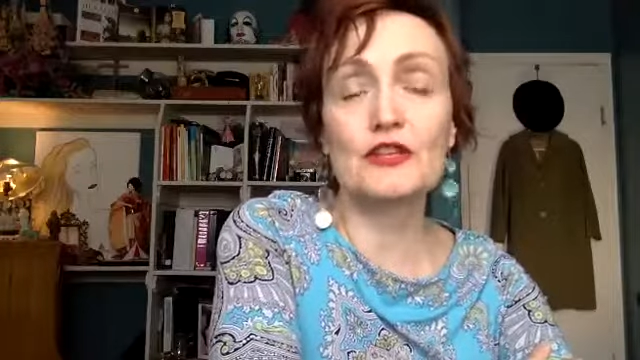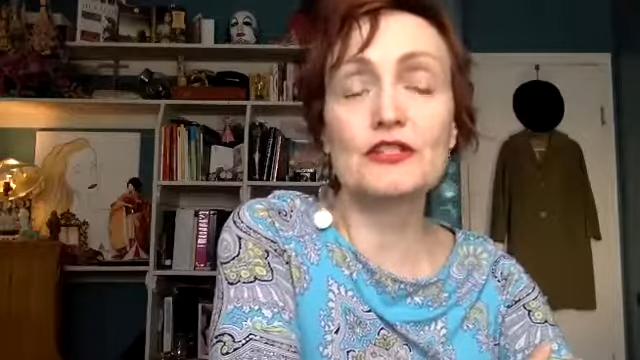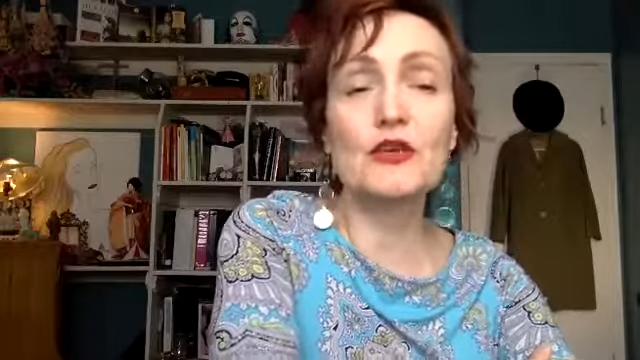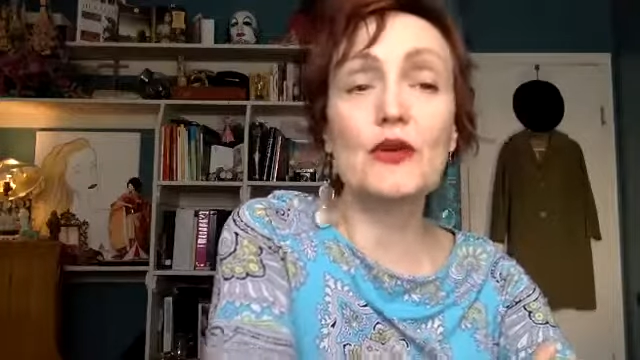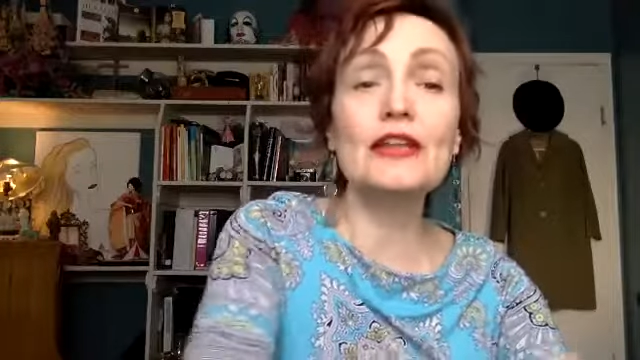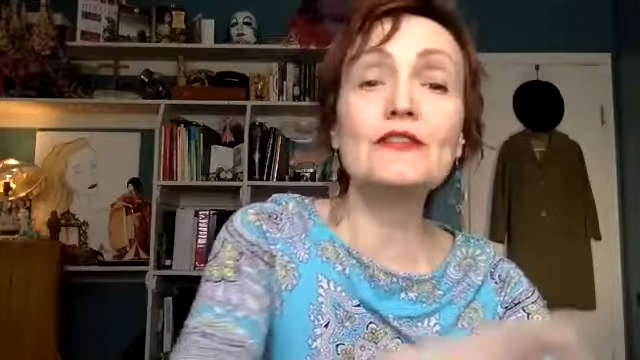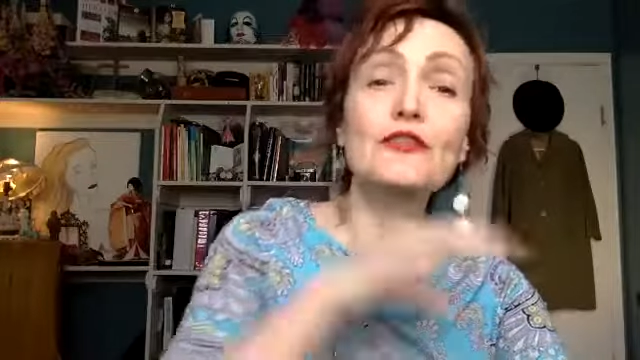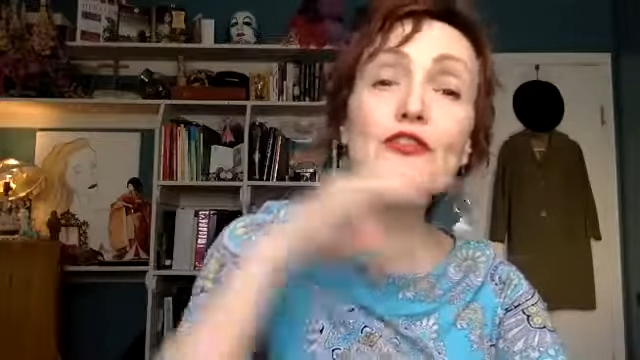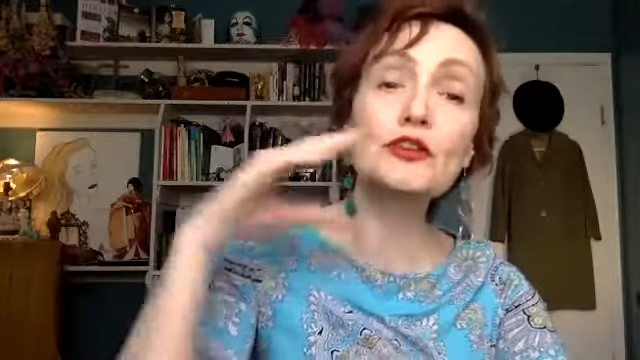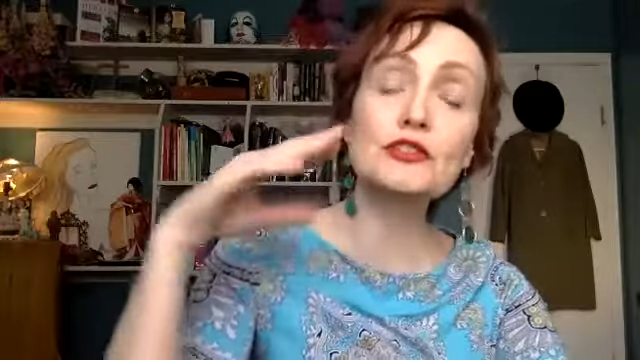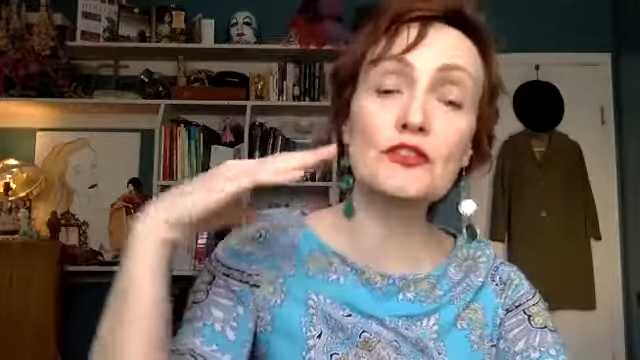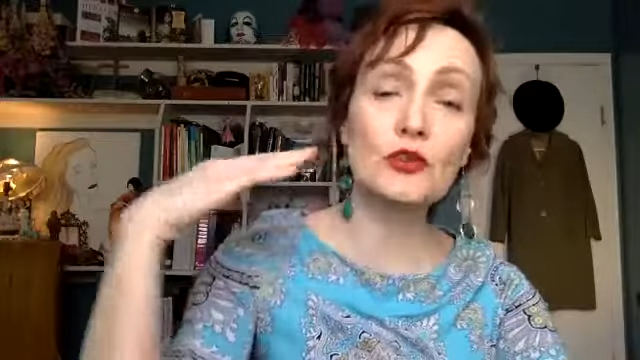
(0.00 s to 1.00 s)
So, and for
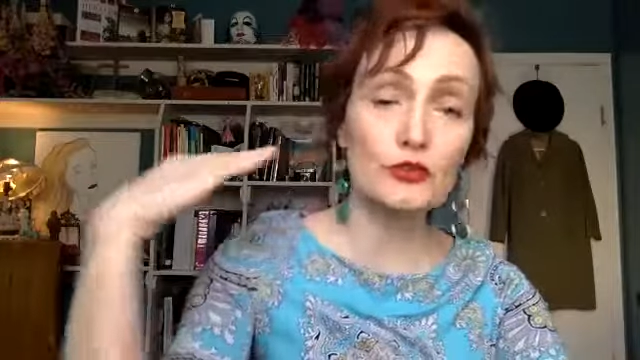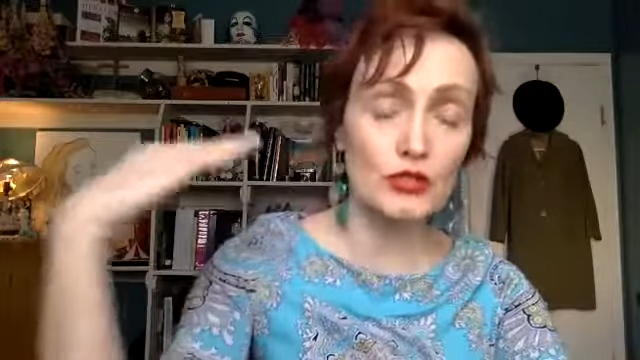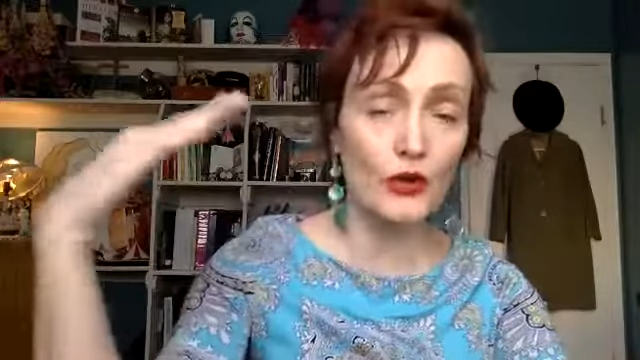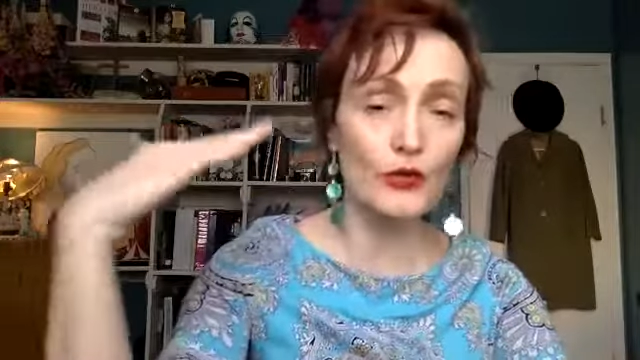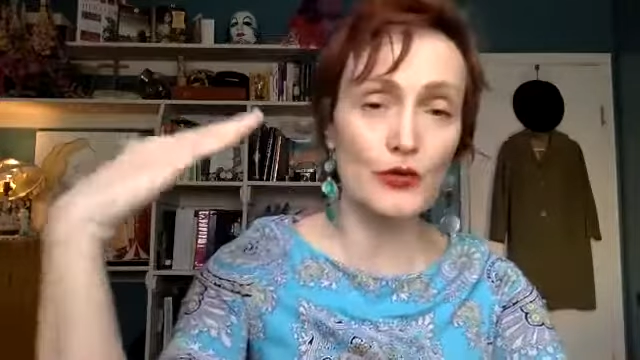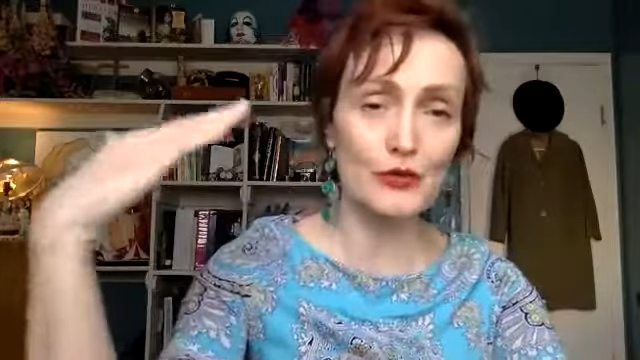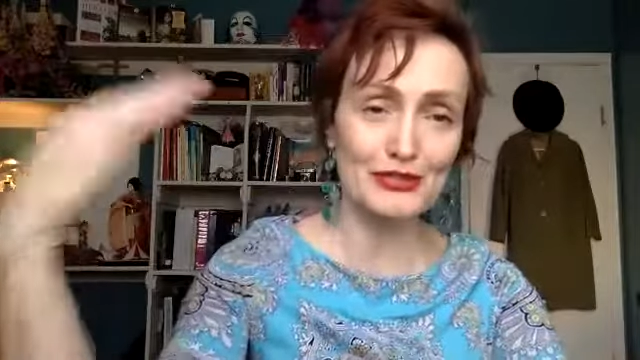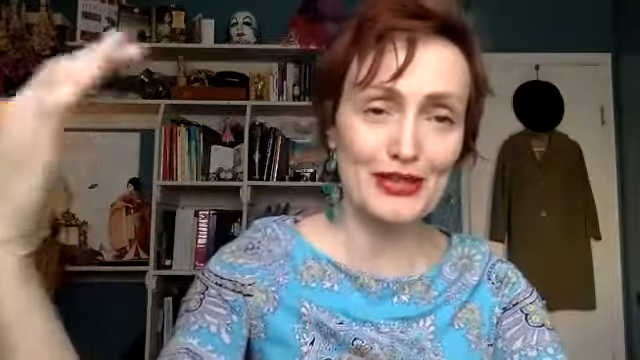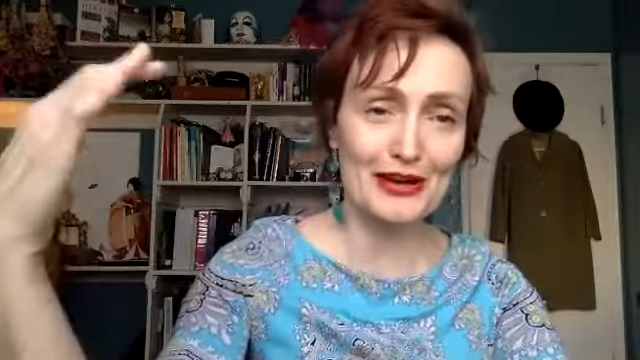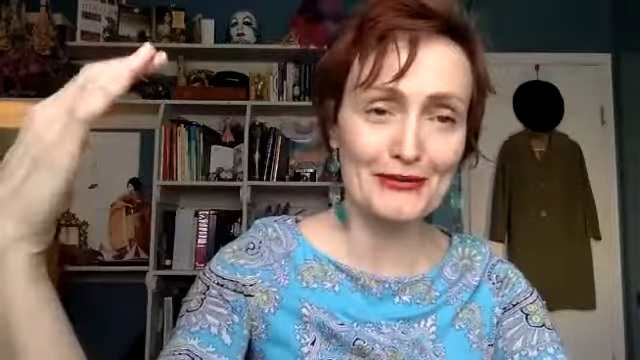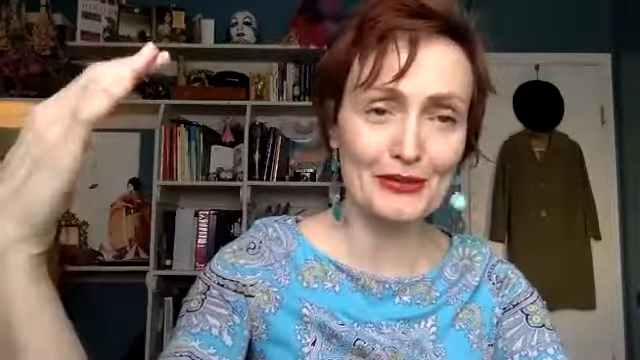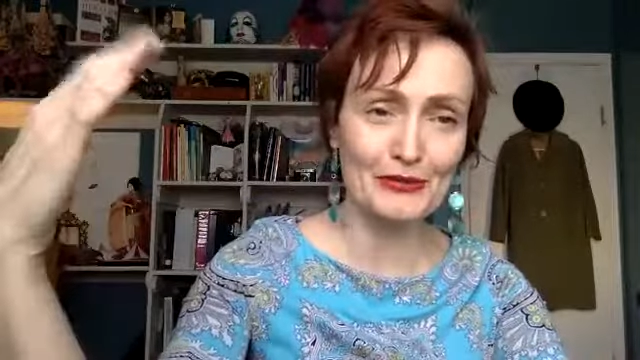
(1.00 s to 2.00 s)
those of you who don't know what we're
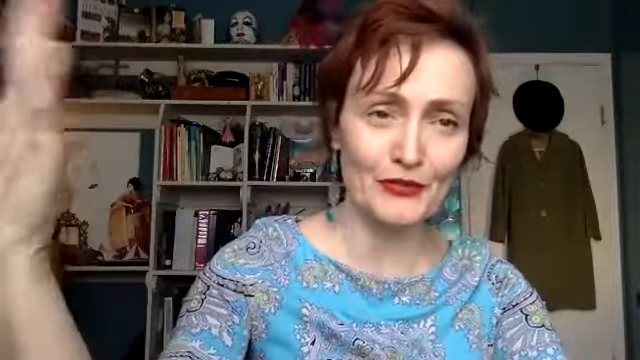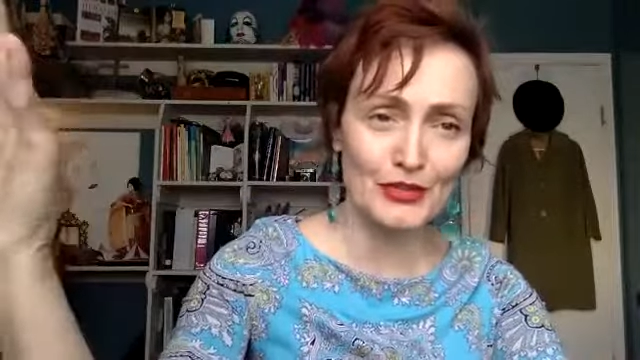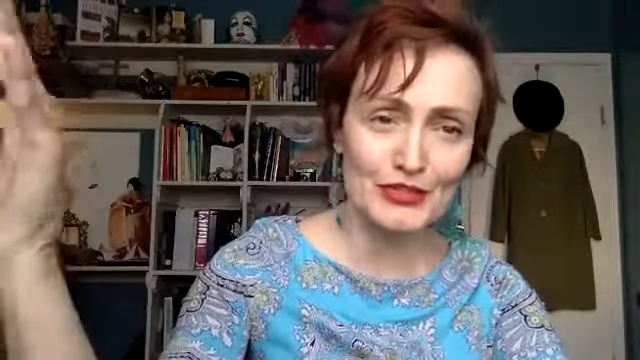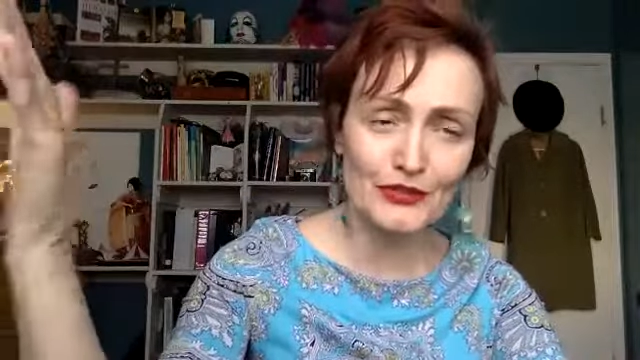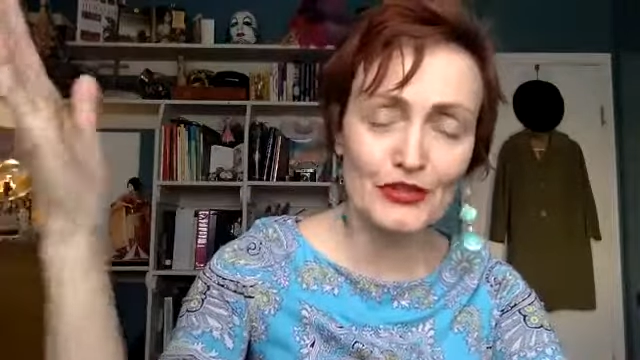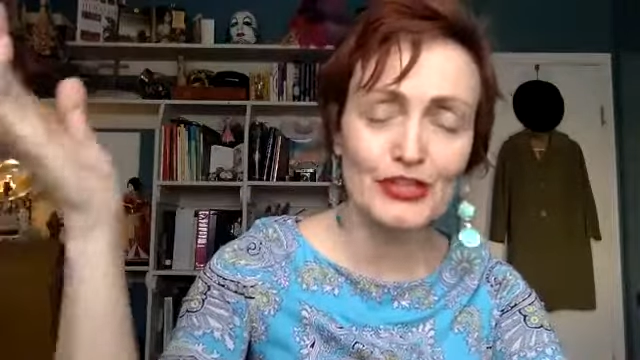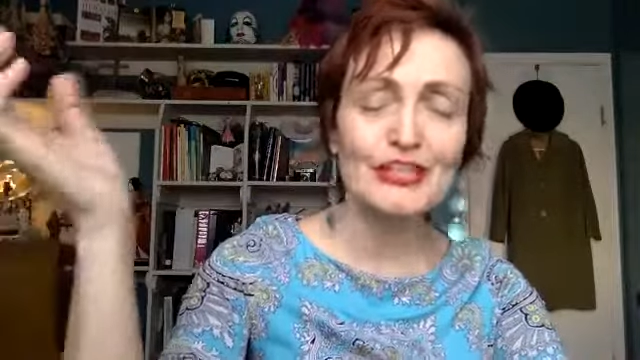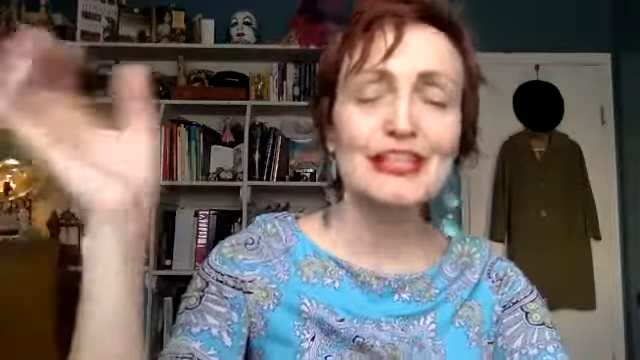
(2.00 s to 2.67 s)
talking about with voiceover,